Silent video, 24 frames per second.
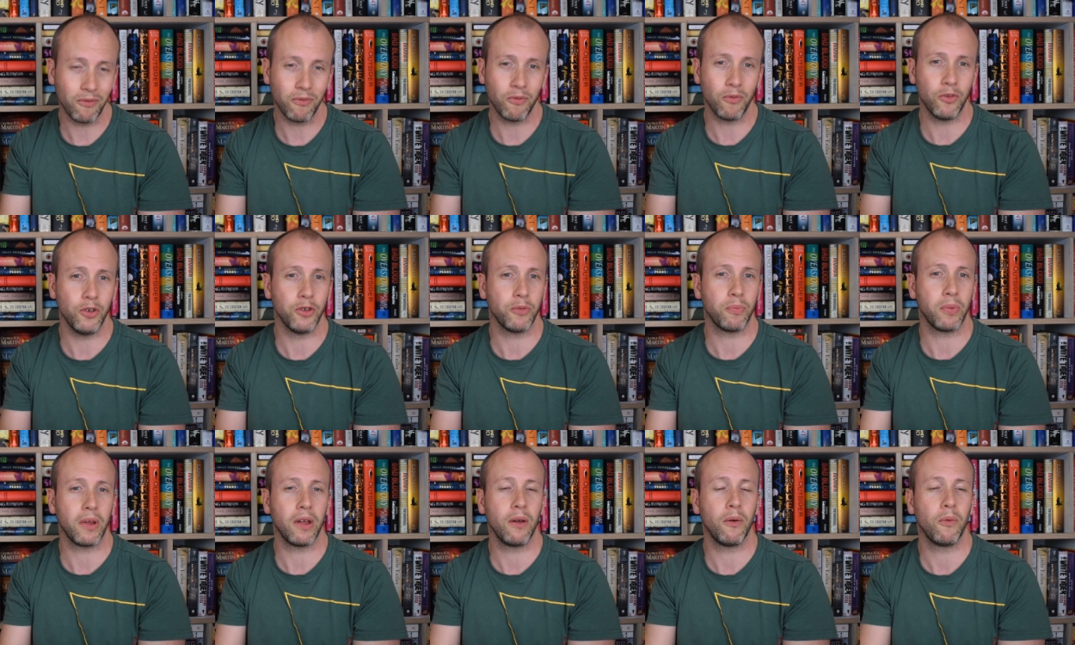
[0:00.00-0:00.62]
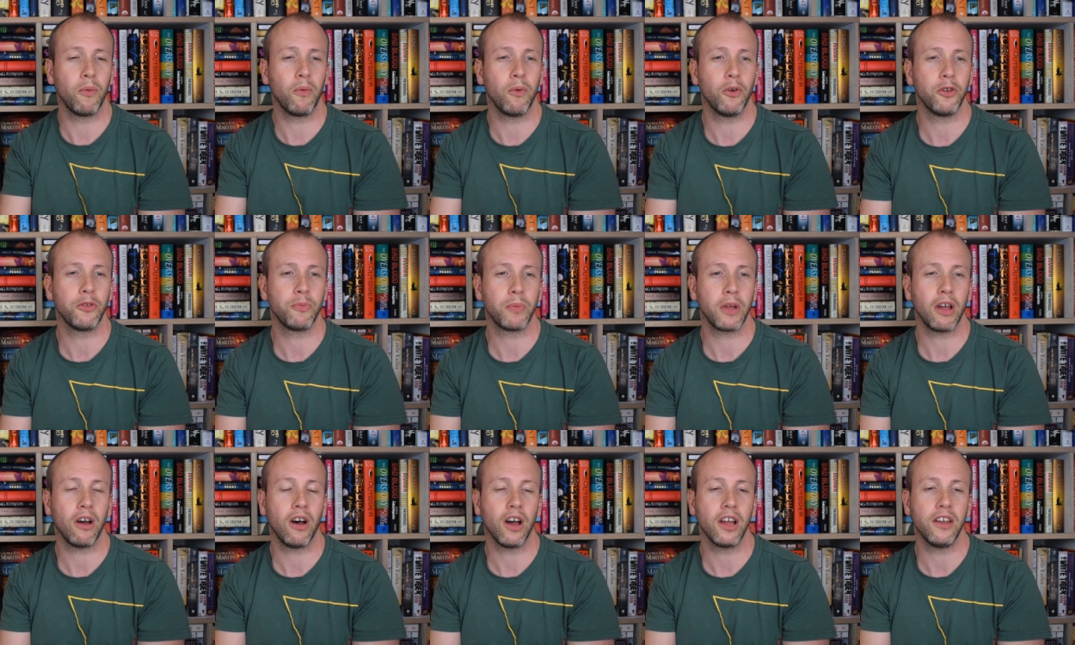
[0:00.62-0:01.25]
was be, was
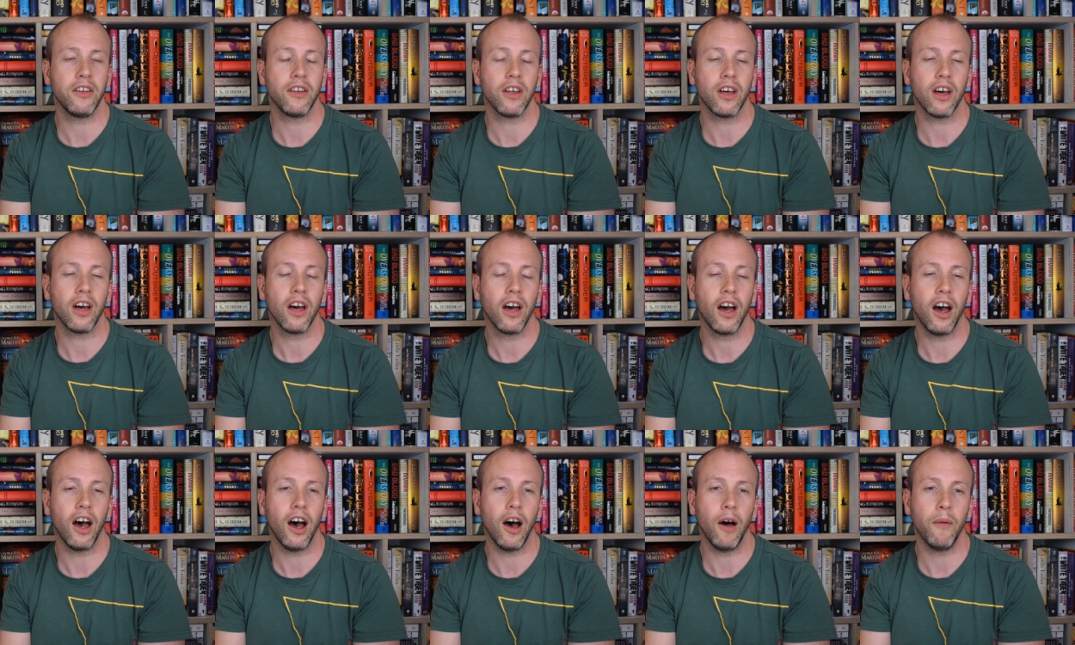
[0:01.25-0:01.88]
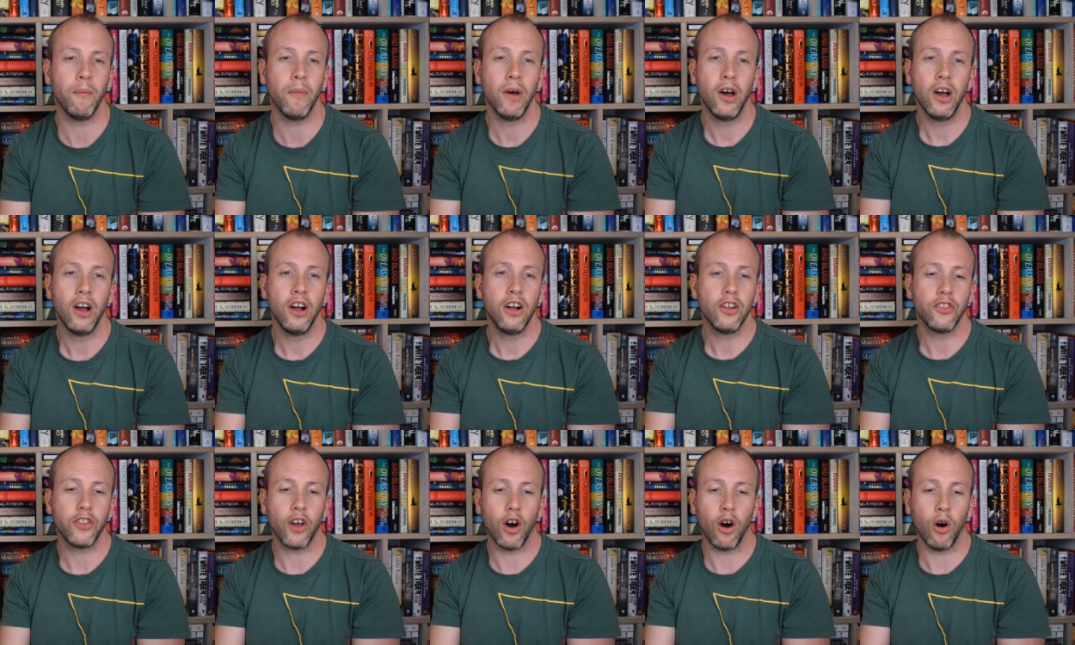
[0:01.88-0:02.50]
behind her um,
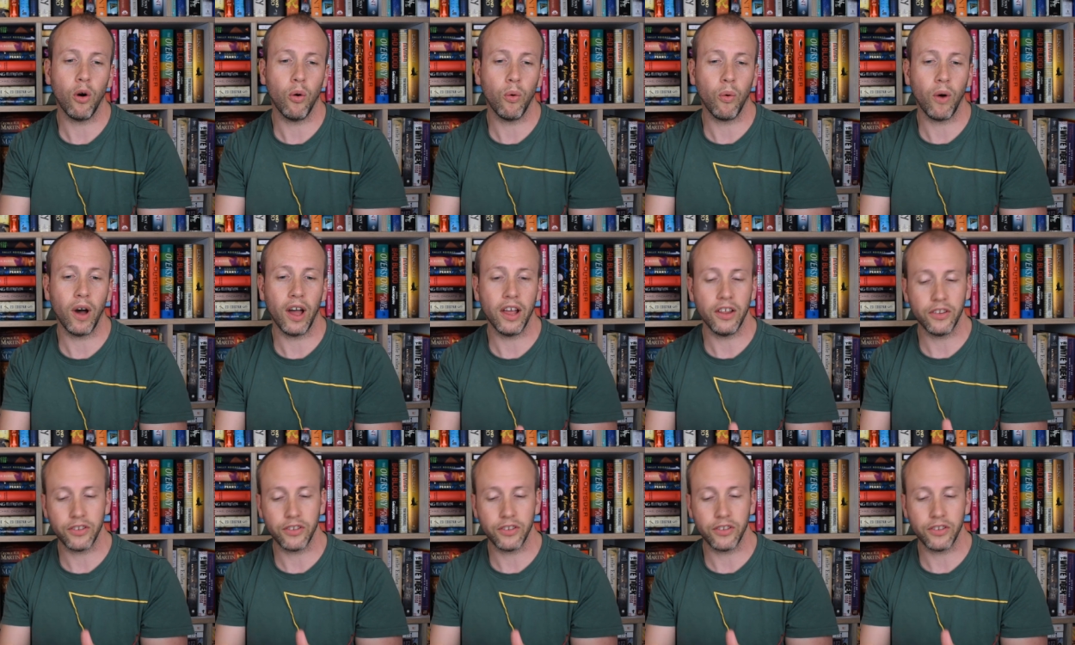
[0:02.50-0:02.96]
the whole way.